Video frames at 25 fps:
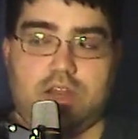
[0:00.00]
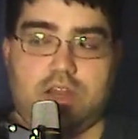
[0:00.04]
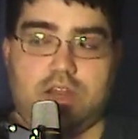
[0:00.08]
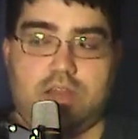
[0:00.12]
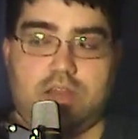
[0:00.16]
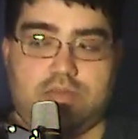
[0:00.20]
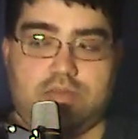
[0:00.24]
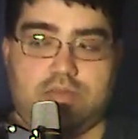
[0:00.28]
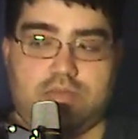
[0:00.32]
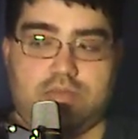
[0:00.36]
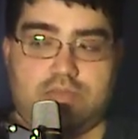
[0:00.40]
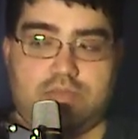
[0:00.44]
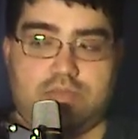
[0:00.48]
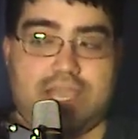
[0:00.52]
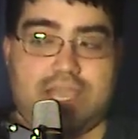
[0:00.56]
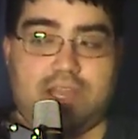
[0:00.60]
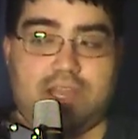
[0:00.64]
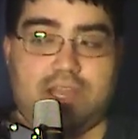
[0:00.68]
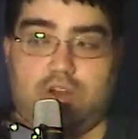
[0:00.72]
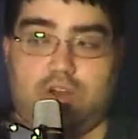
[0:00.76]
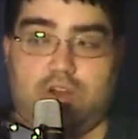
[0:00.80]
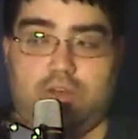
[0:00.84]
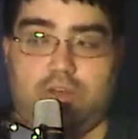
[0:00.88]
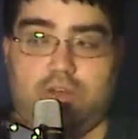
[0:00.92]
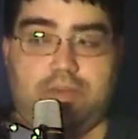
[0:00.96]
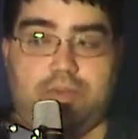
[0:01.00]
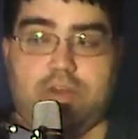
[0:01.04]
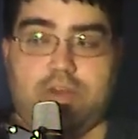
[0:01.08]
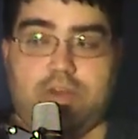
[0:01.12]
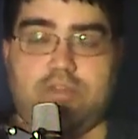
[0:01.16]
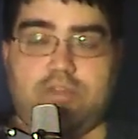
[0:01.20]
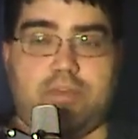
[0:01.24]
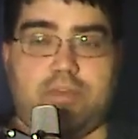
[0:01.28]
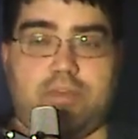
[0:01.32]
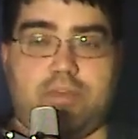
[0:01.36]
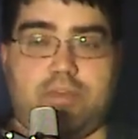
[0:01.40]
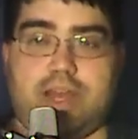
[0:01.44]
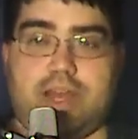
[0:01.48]
And I was taking a whole bunch
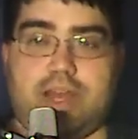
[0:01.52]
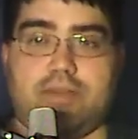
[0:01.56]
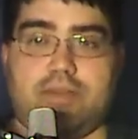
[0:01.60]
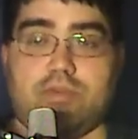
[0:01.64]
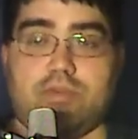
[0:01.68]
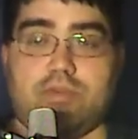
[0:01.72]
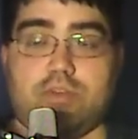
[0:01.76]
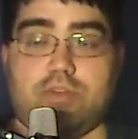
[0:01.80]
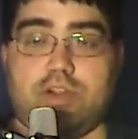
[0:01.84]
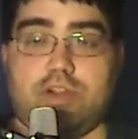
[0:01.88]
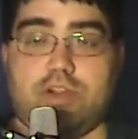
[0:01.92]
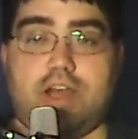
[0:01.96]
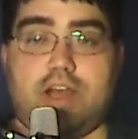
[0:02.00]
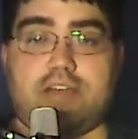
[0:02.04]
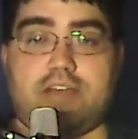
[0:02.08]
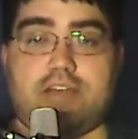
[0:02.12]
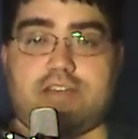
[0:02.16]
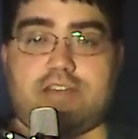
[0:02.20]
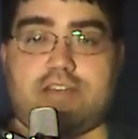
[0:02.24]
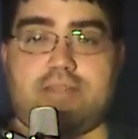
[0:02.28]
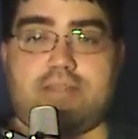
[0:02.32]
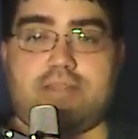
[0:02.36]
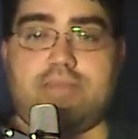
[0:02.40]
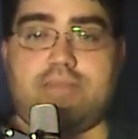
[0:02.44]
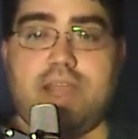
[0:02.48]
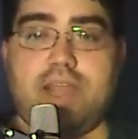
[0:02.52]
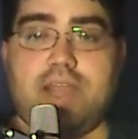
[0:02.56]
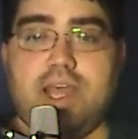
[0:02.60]
of them. I didn't even realize it.